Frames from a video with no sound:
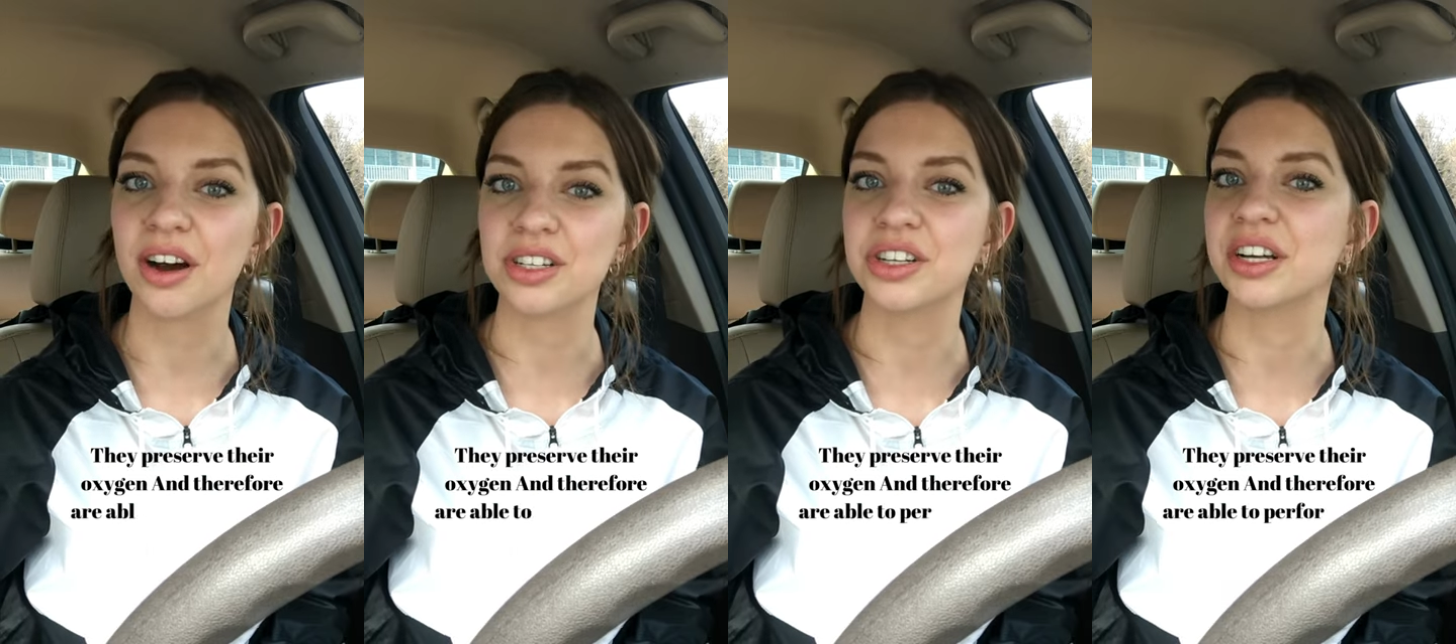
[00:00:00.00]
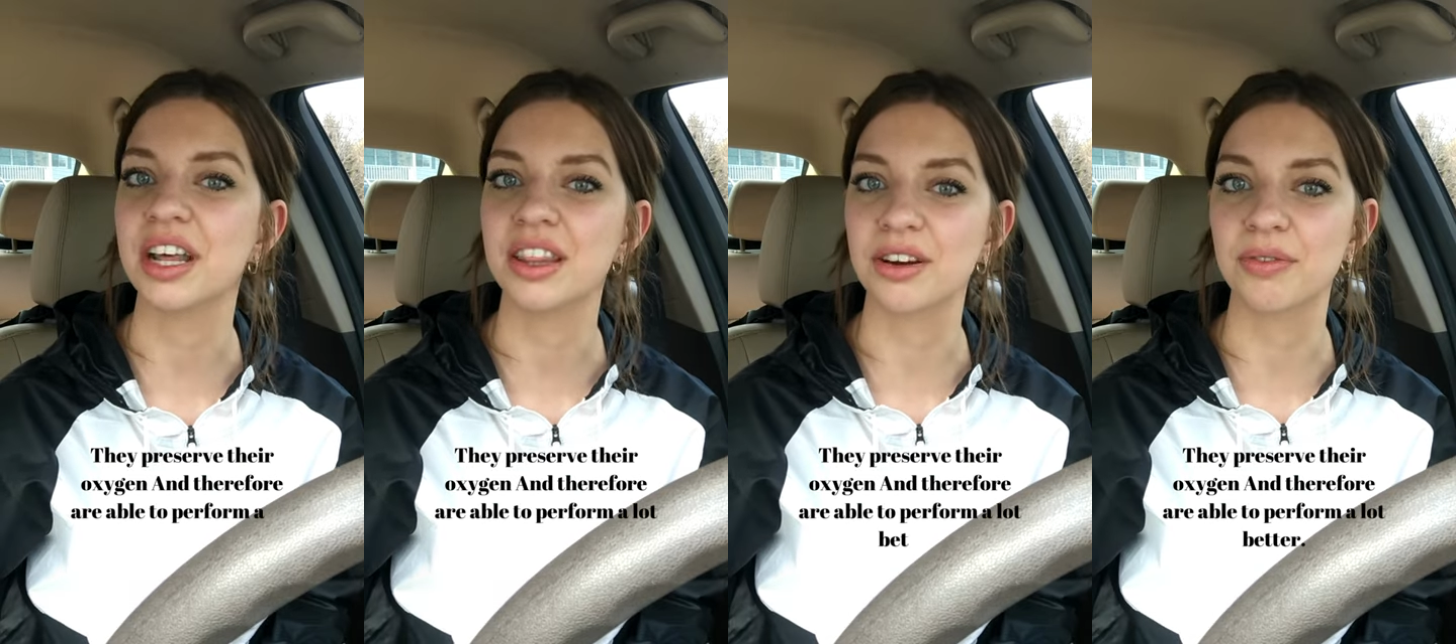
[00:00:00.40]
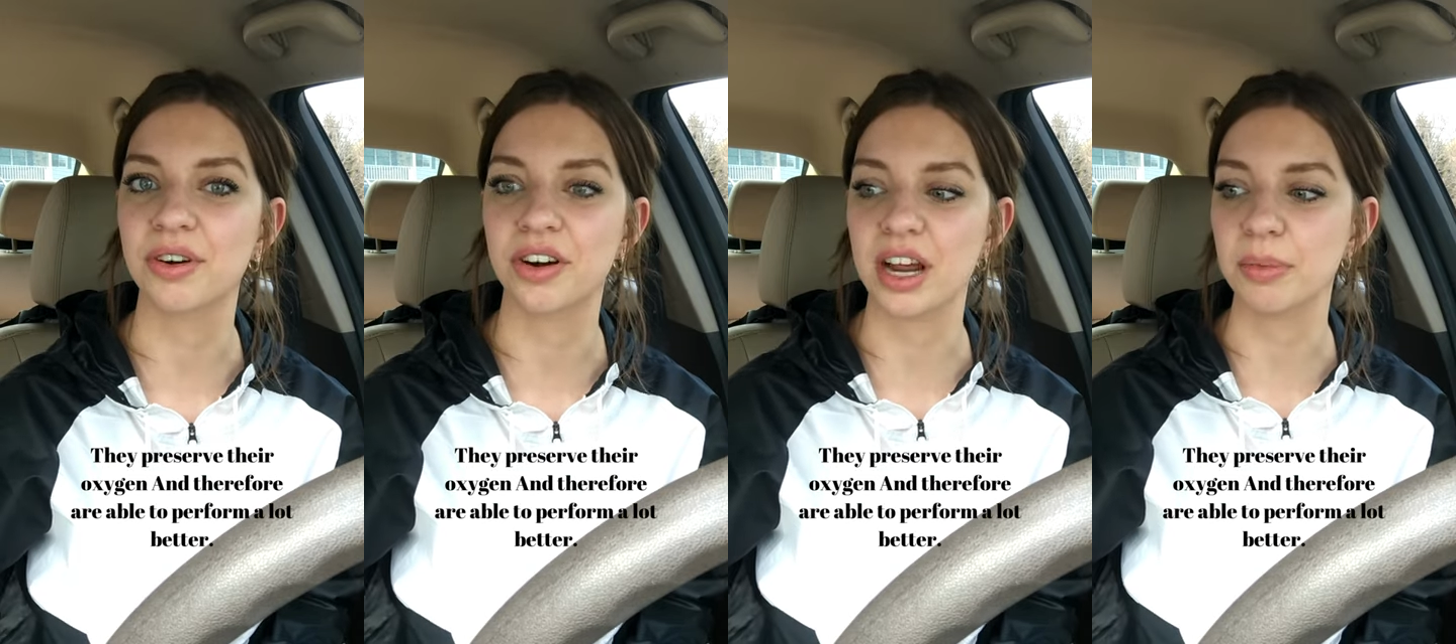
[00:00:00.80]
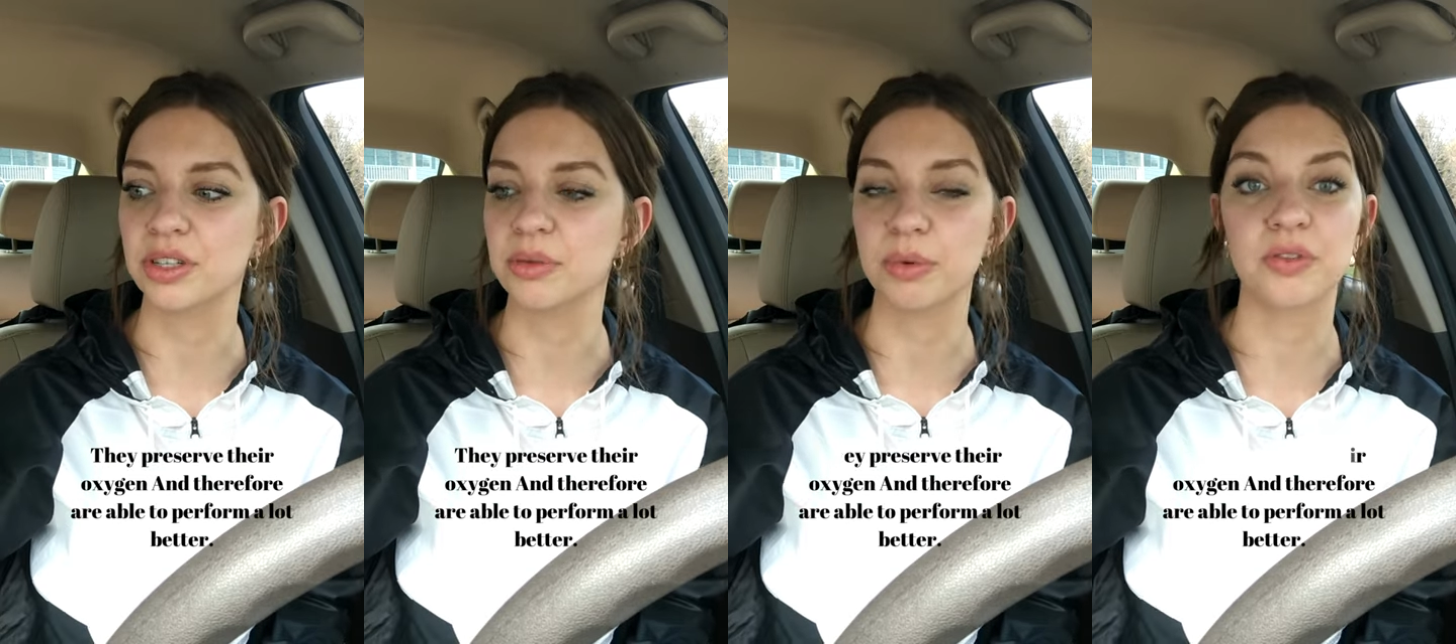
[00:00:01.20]
oxygen and therefore are able
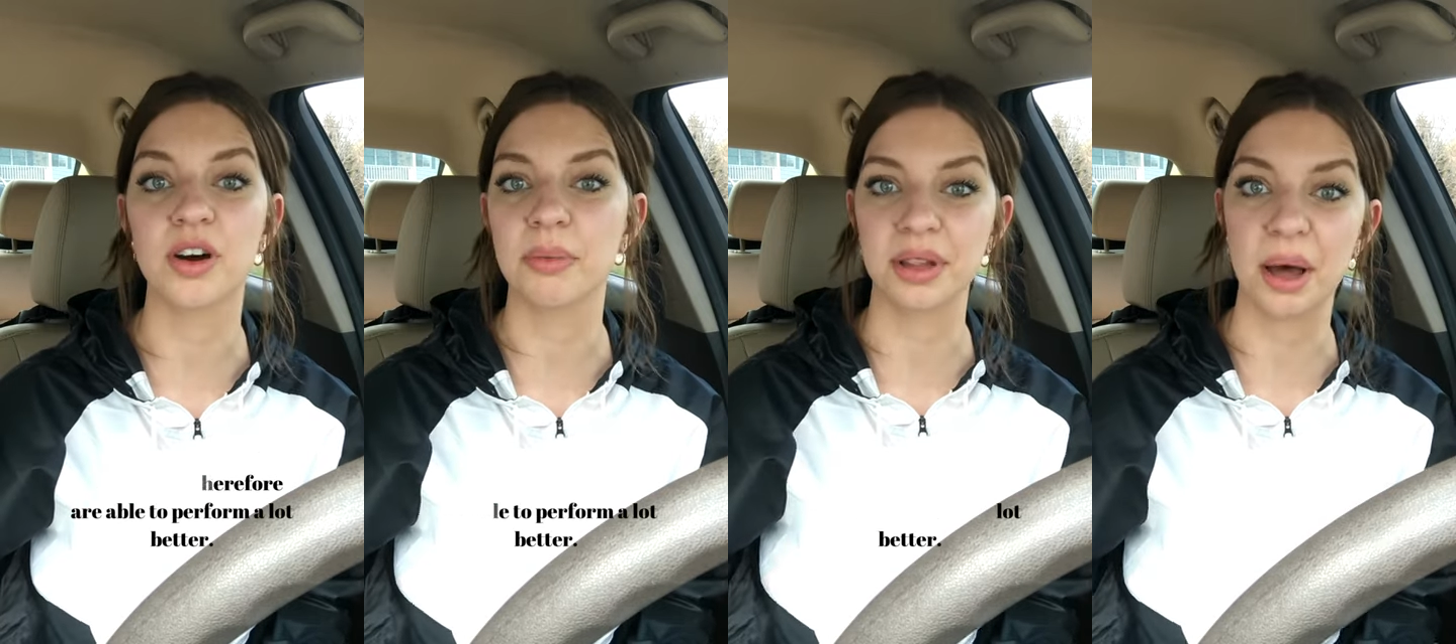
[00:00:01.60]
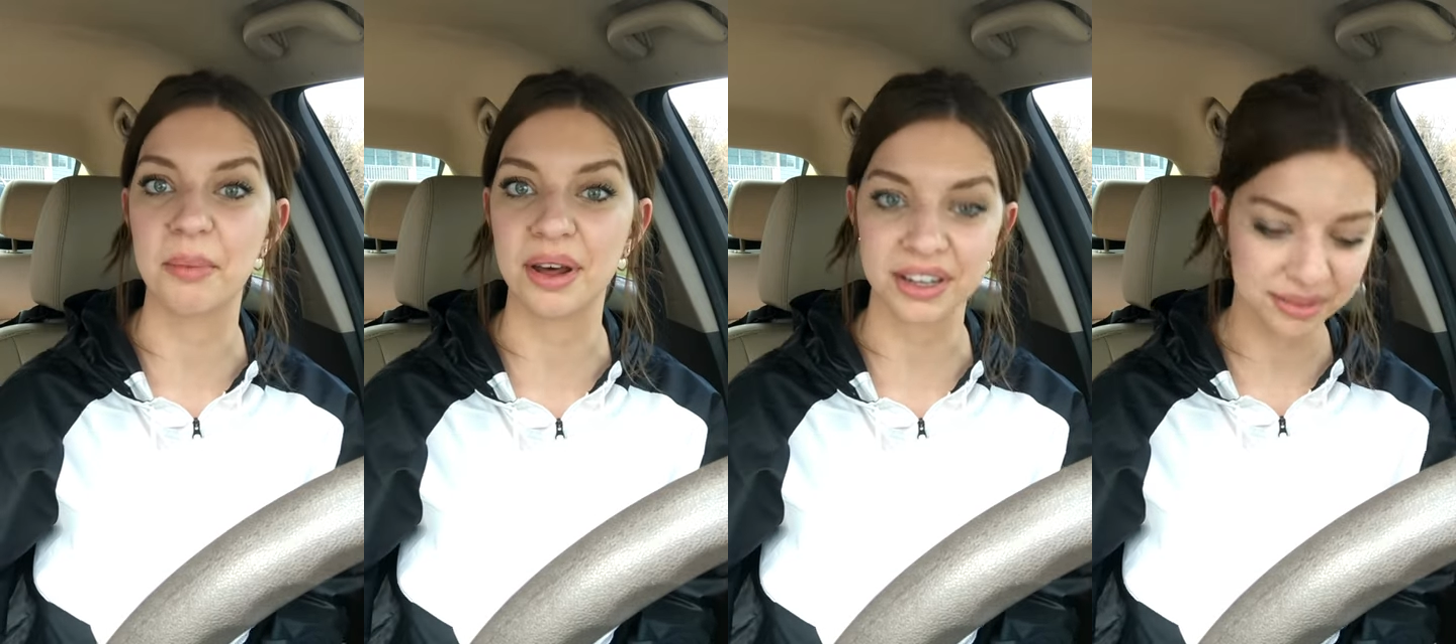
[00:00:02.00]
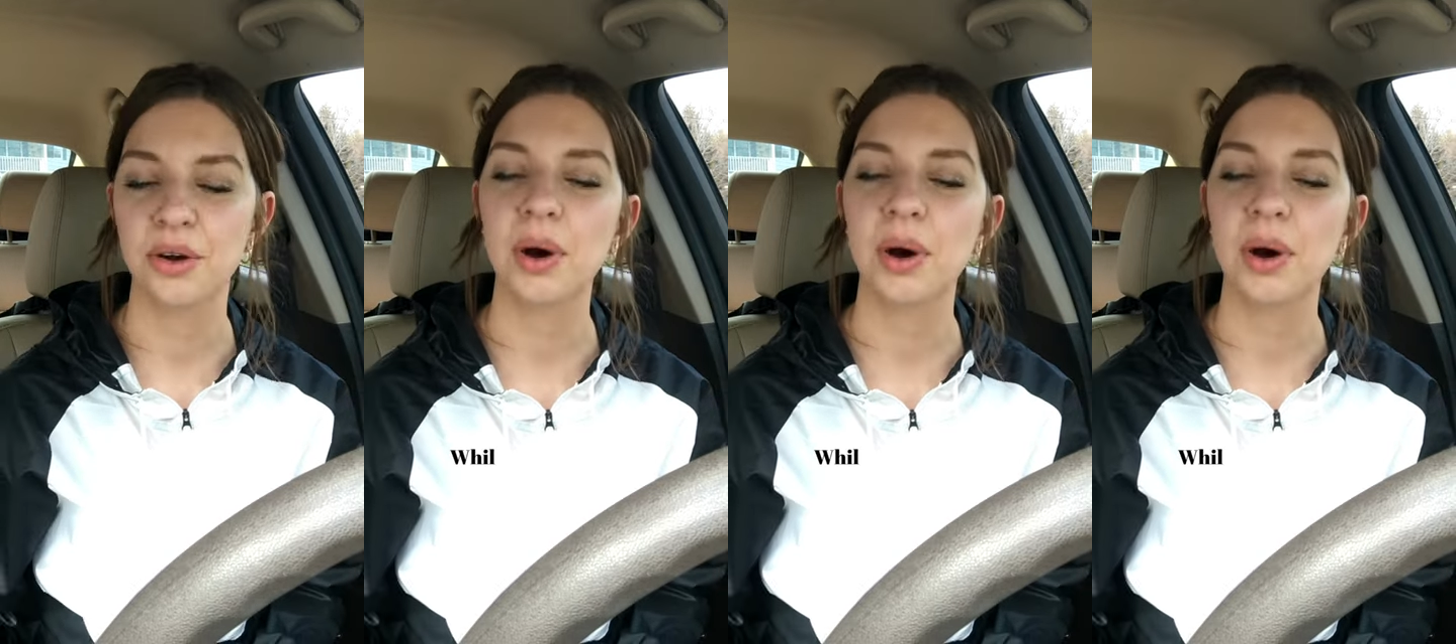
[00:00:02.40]
to perform a lot better.